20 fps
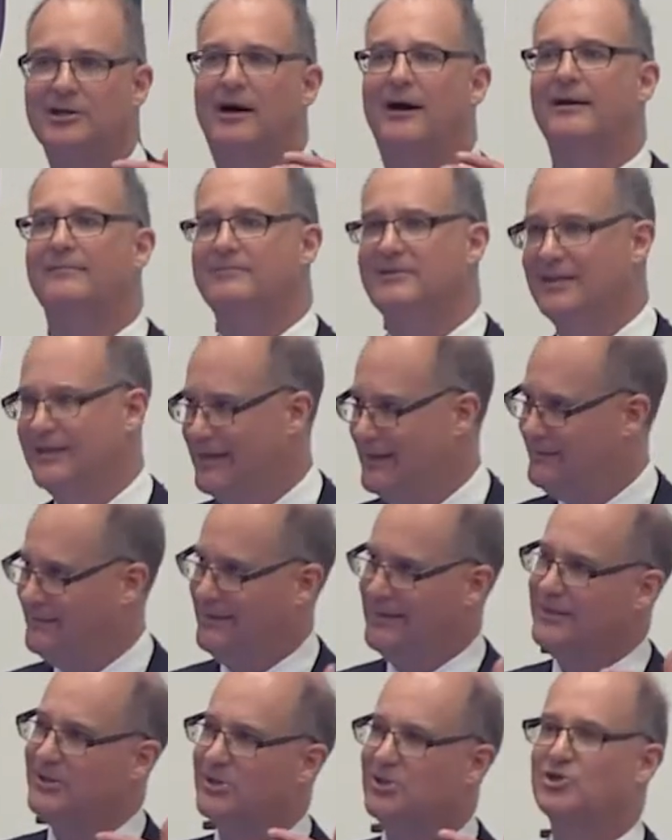time to
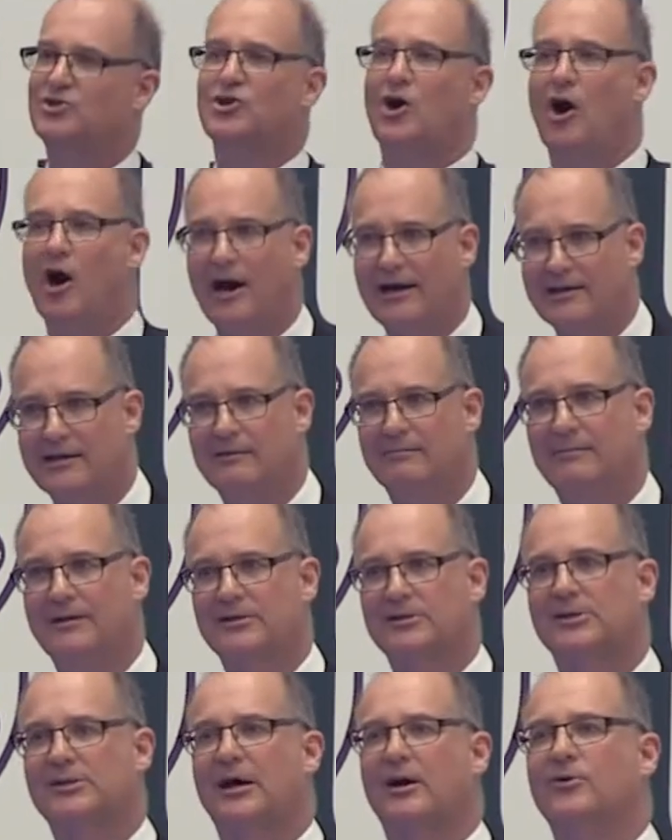get these
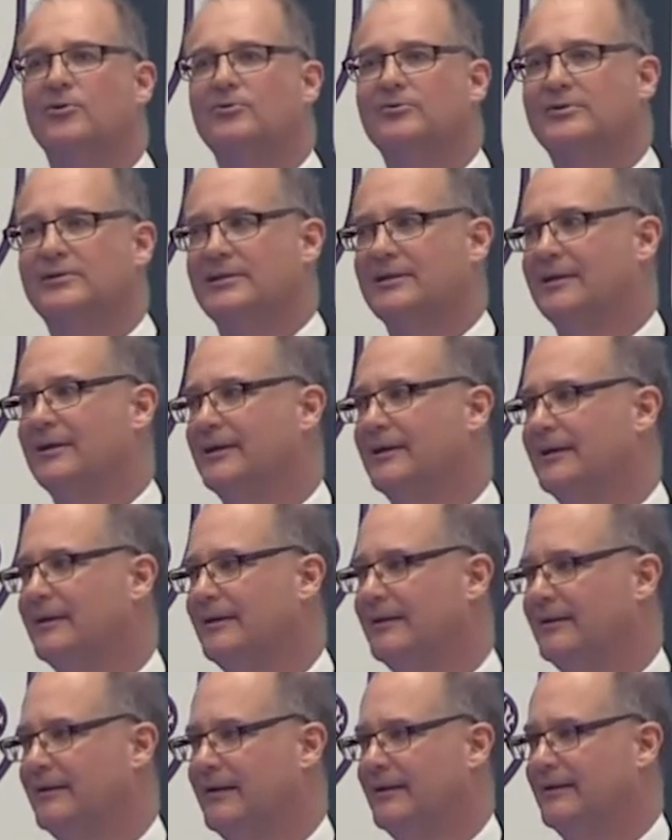documents out uh,
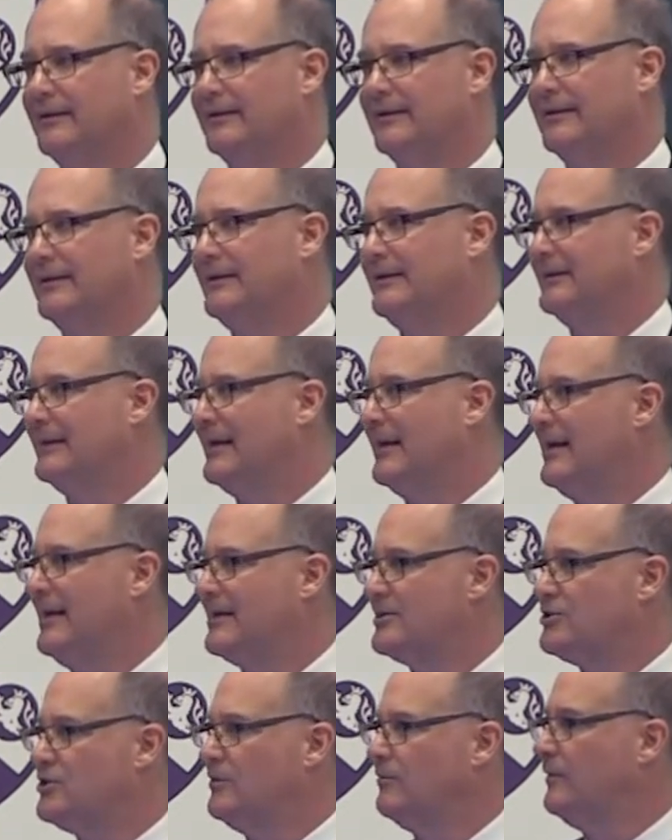uh, in
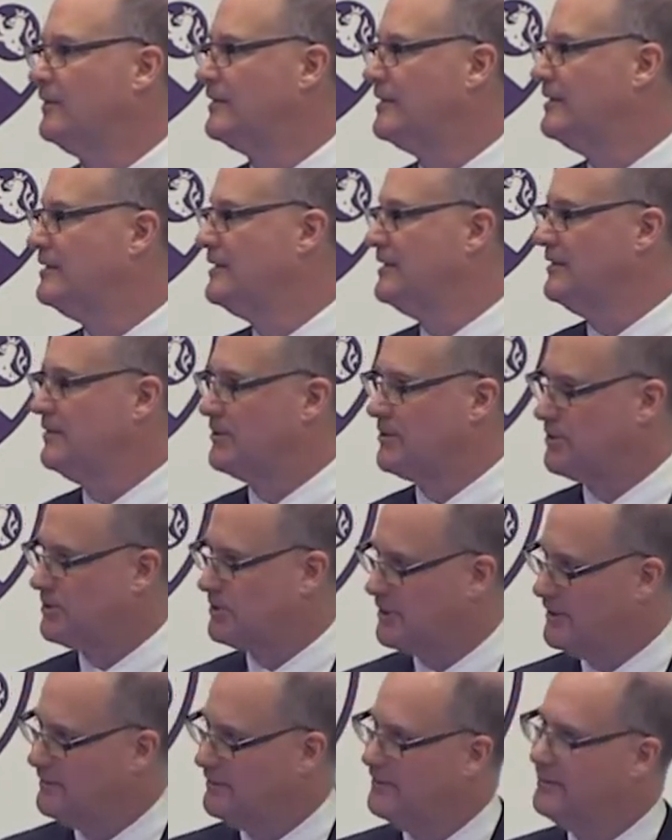connection with the
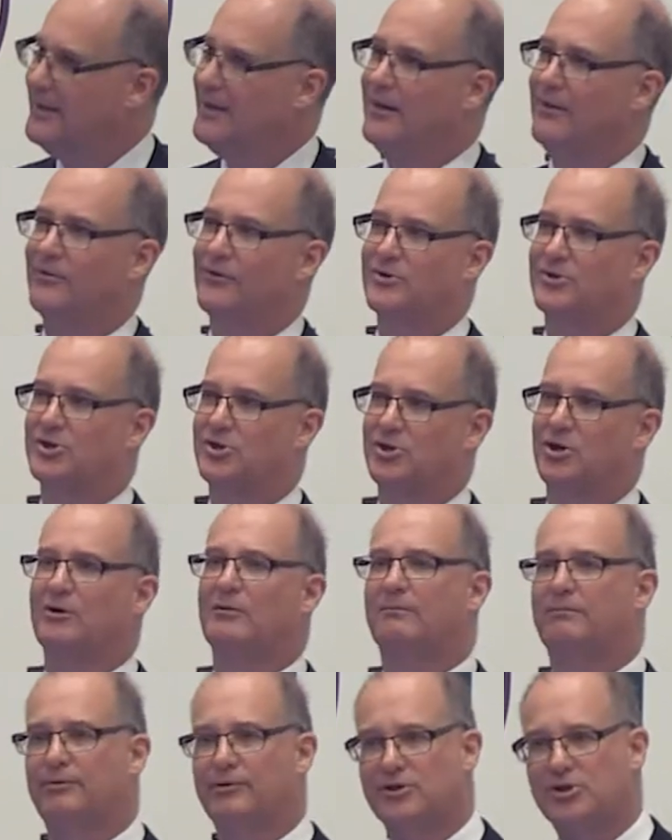deals, and there's
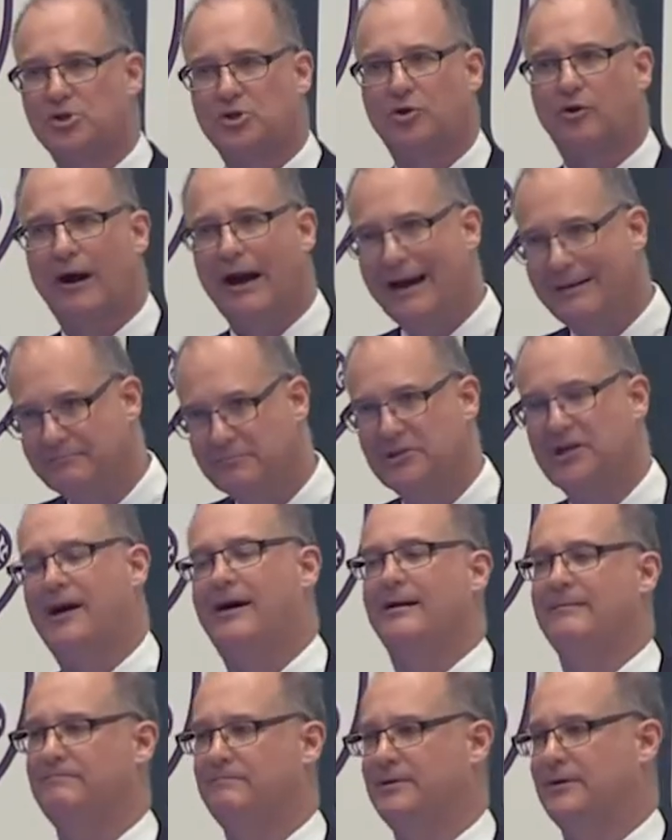certain prescribed
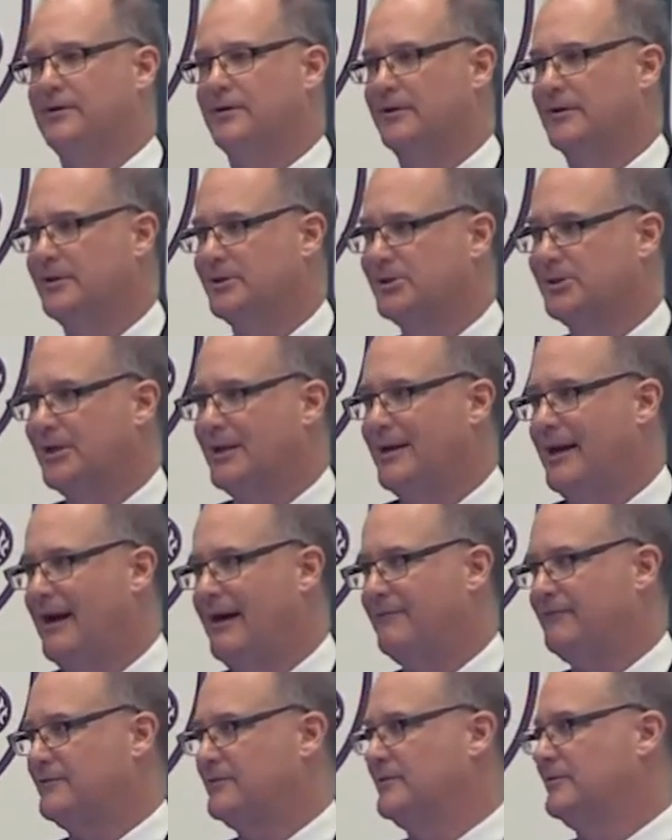time periods that
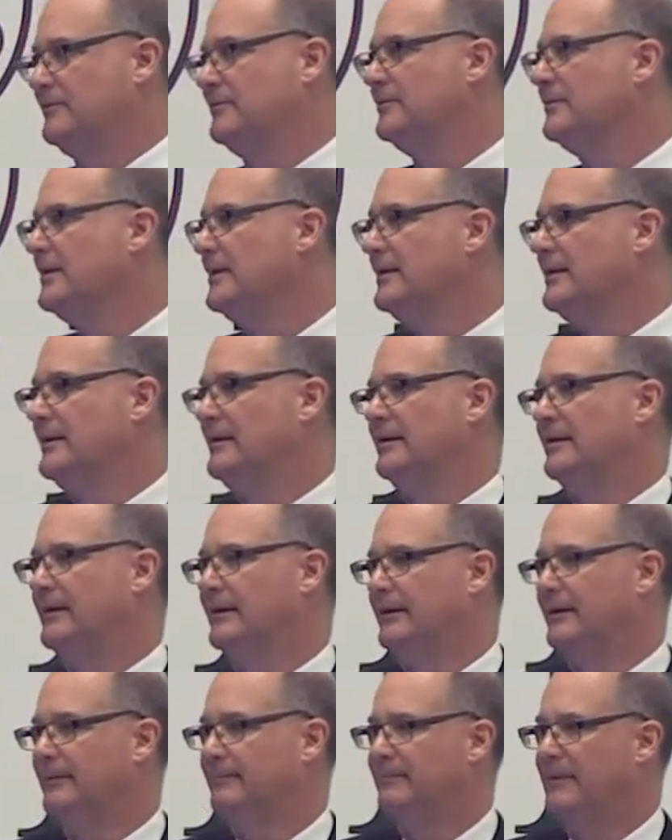have to
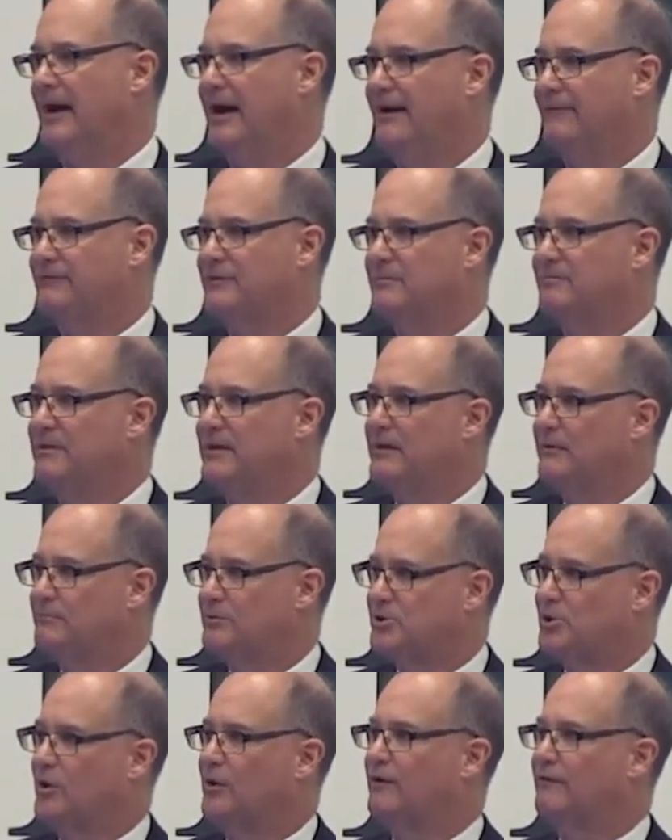um, have to be
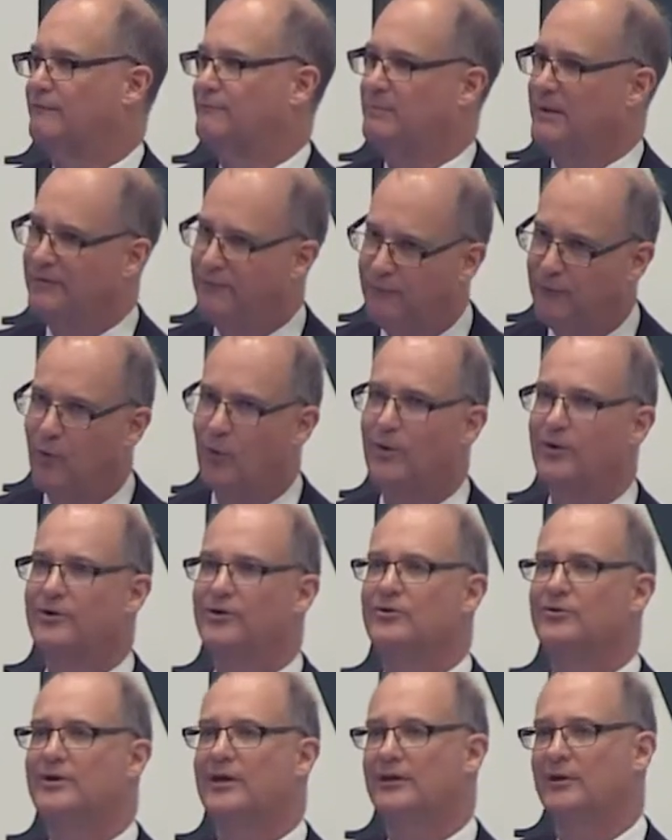observed before
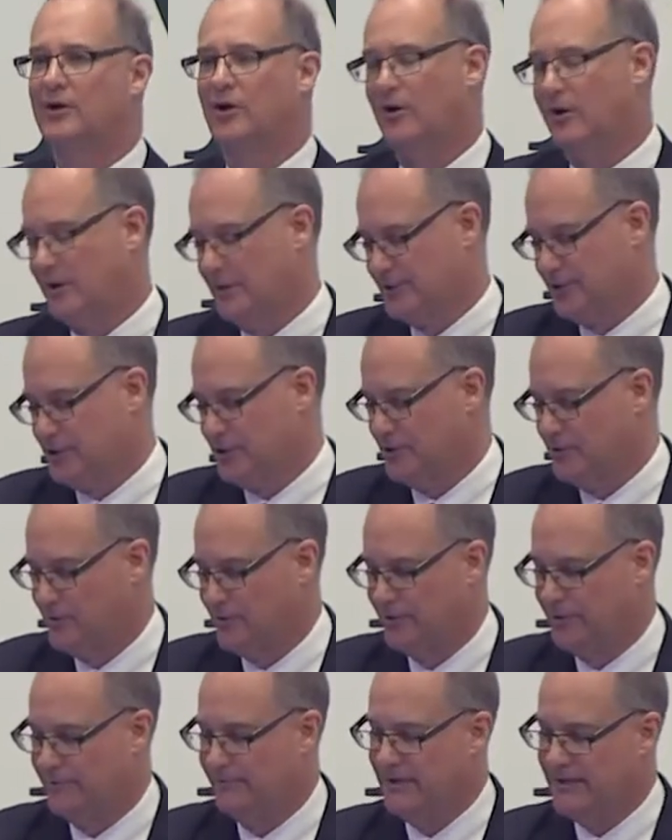you can call a
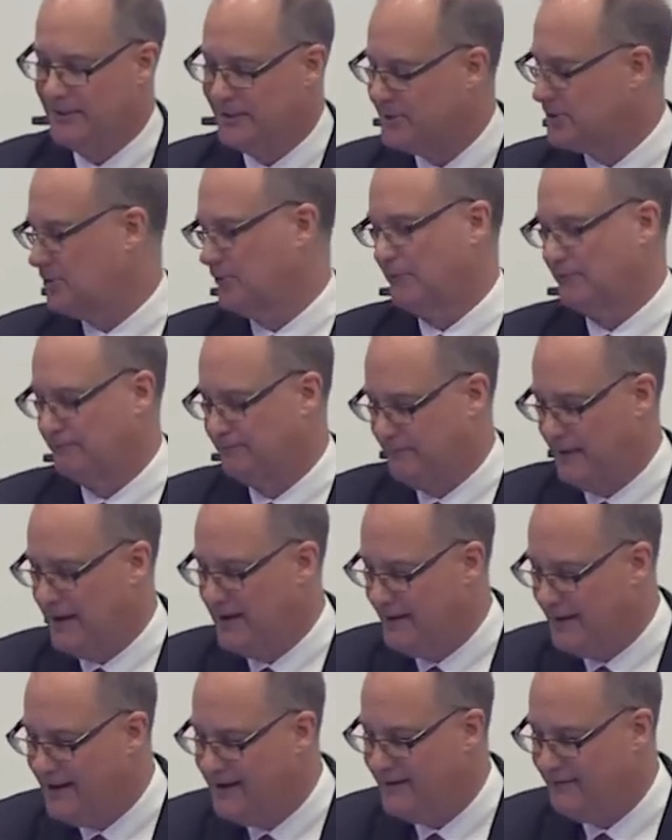shareholder meeting. So
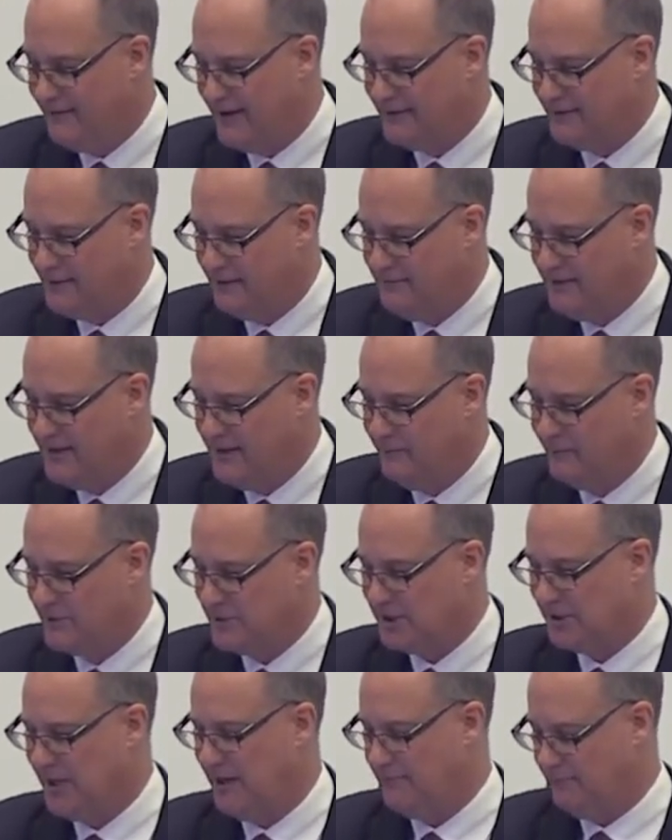in any event, the meeting
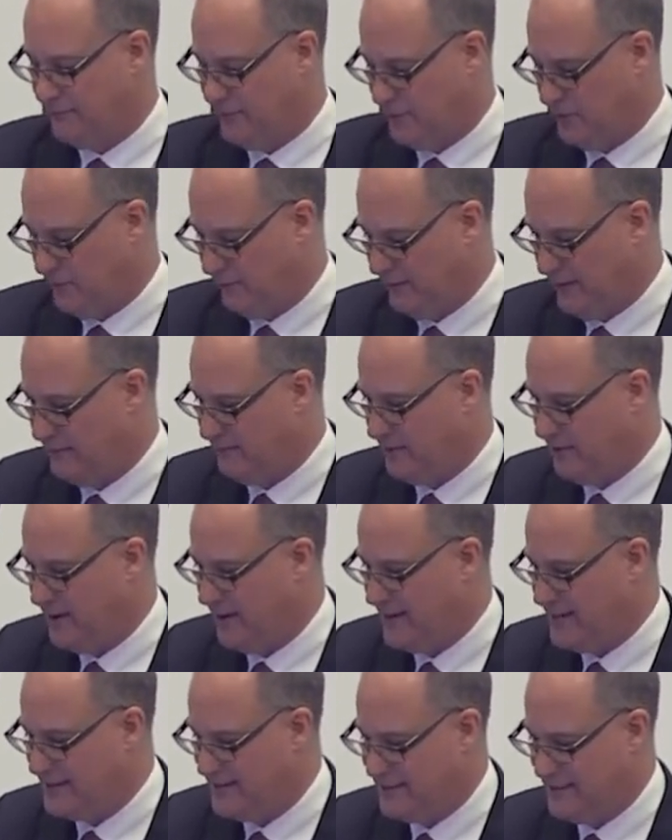was set for November
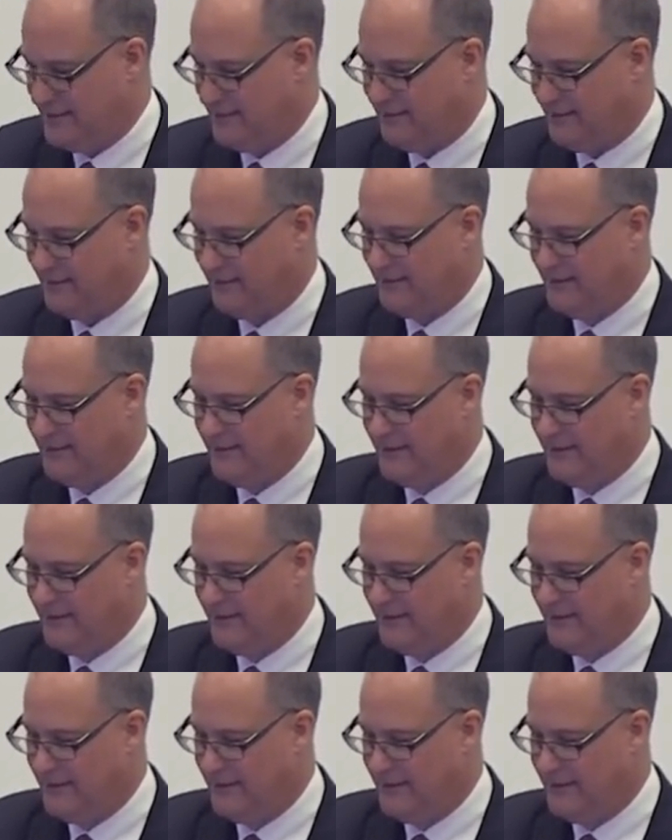nineteenth.